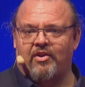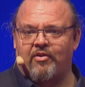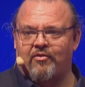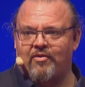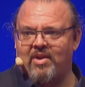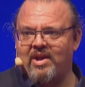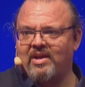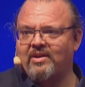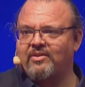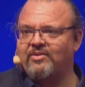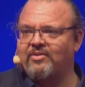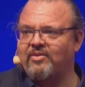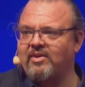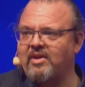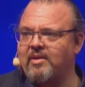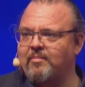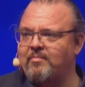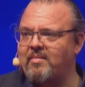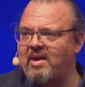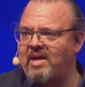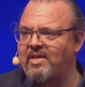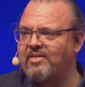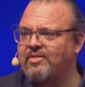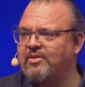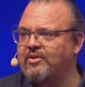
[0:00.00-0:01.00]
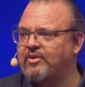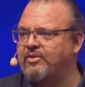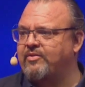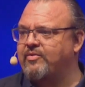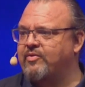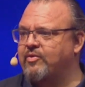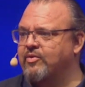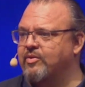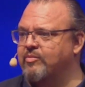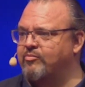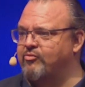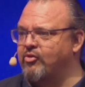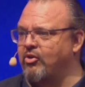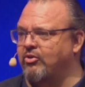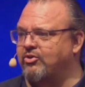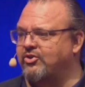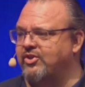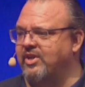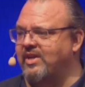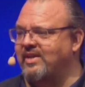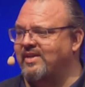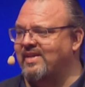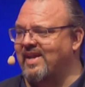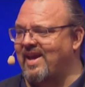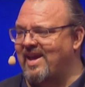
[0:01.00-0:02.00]
directly a method for the
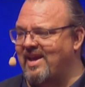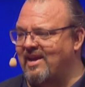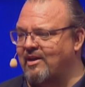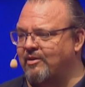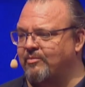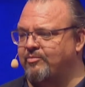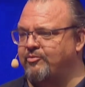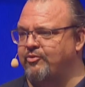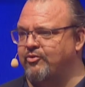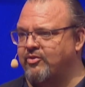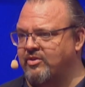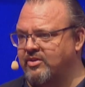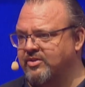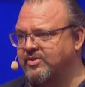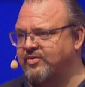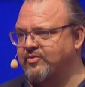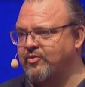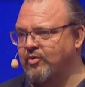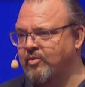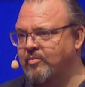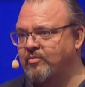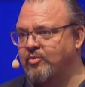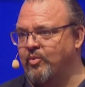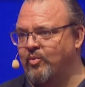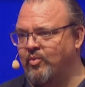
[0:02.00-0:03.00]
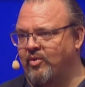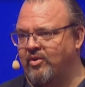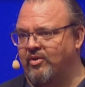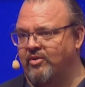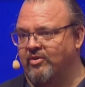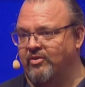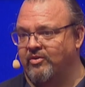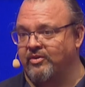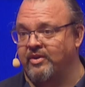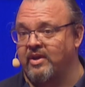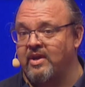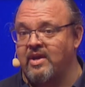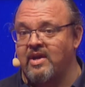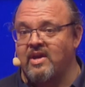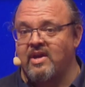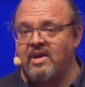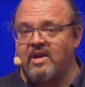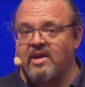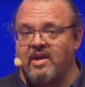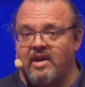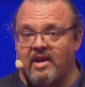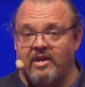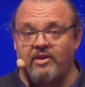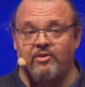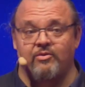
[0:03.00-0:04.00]
blockchain to help transform the world
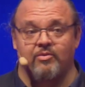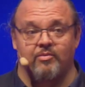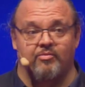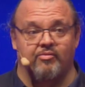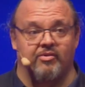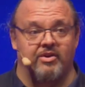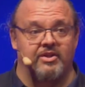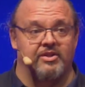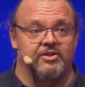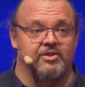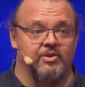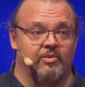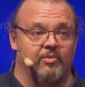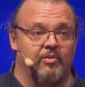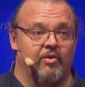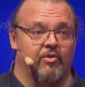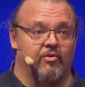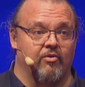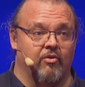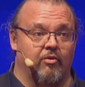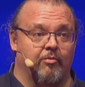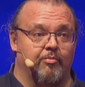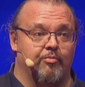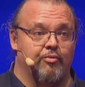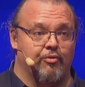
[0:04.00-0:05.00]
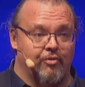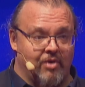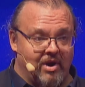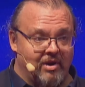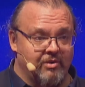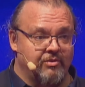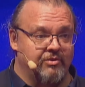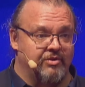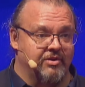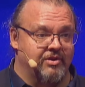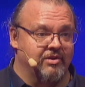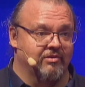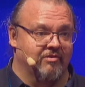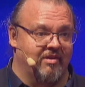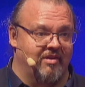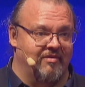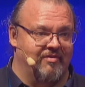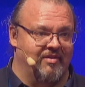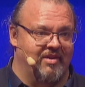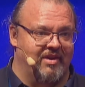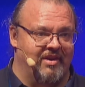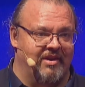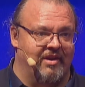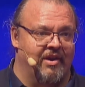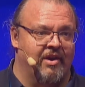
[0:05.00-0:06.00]
into a place that we're all proud to
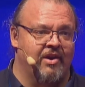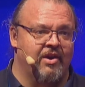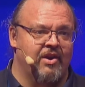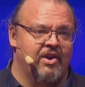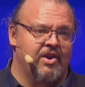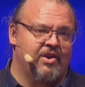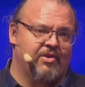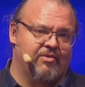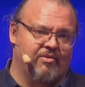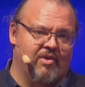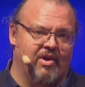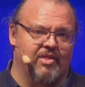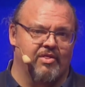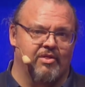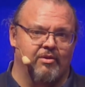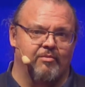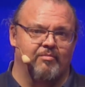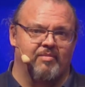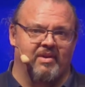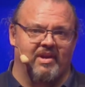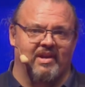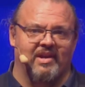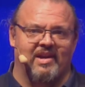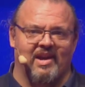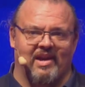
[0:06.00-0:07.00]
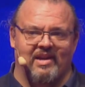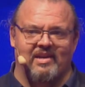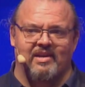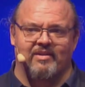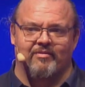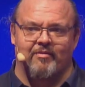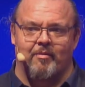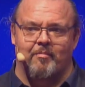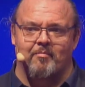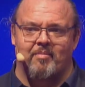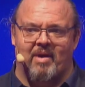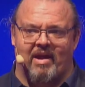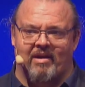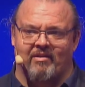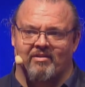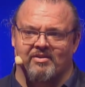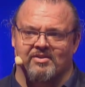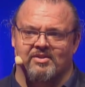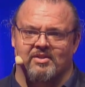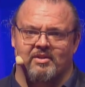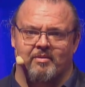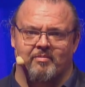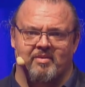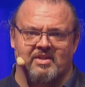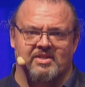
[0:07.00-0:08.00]
live in, rather than being kind of
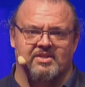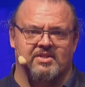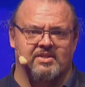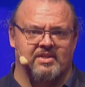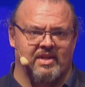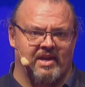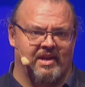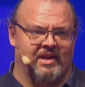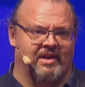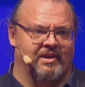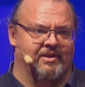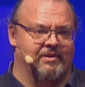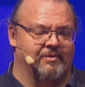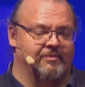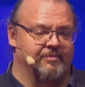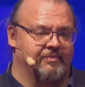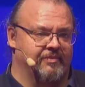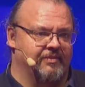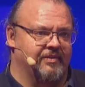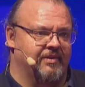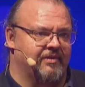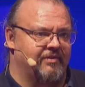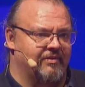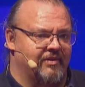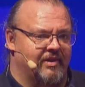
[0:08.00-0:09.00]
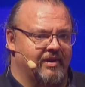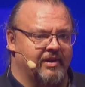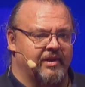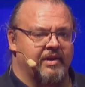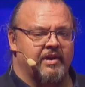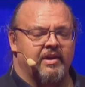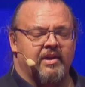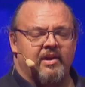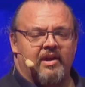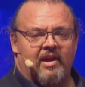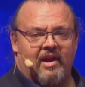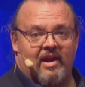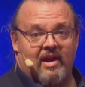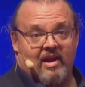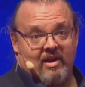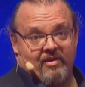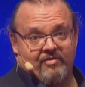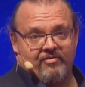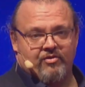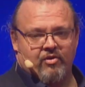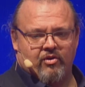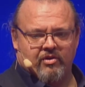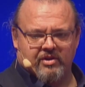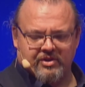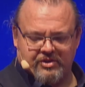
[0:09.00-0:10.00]
embarrassed and a bit sad, right?
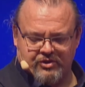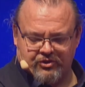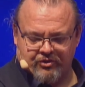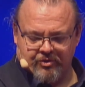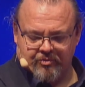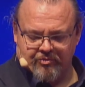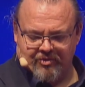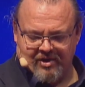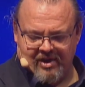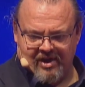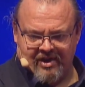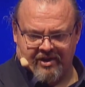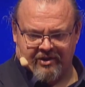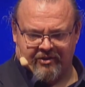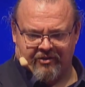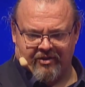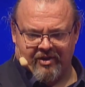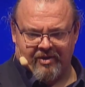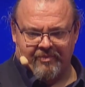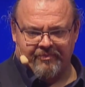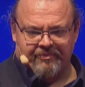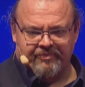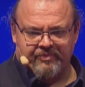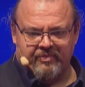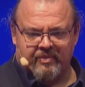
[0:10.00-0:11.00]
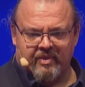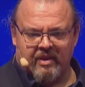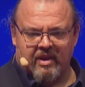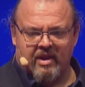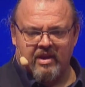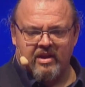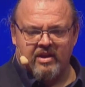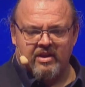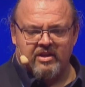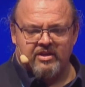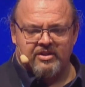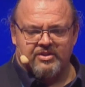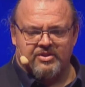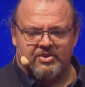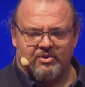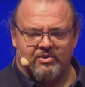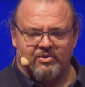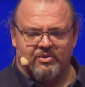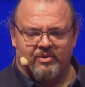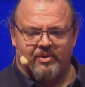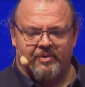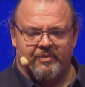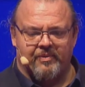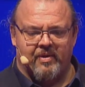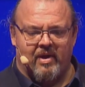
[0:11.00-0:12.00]
If not extremely angry.
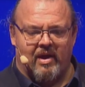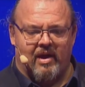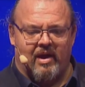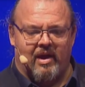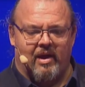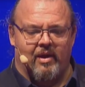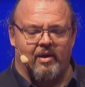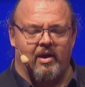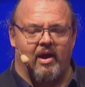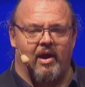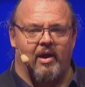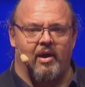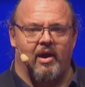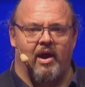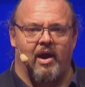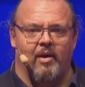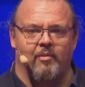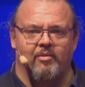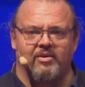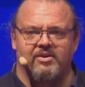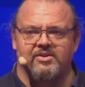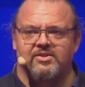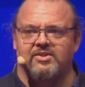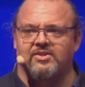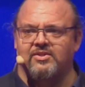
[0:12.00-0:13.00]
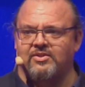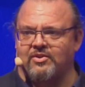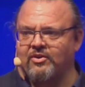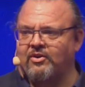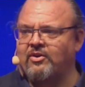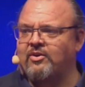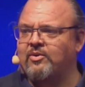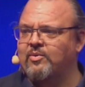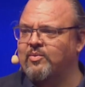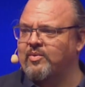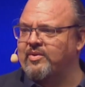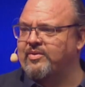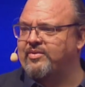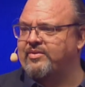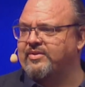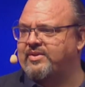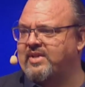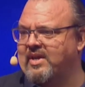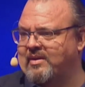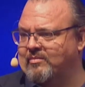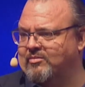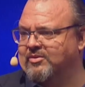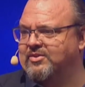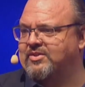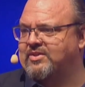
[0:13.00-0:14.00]
So I want to start with the
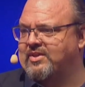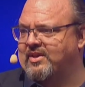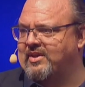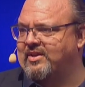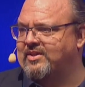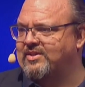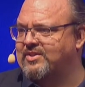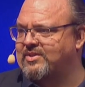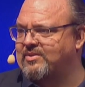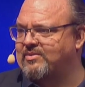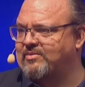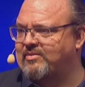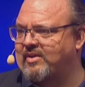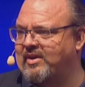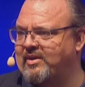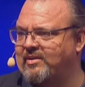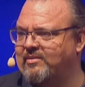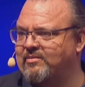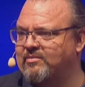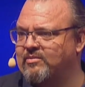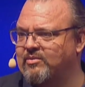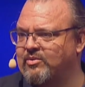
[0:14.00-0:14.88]
table stakes, right?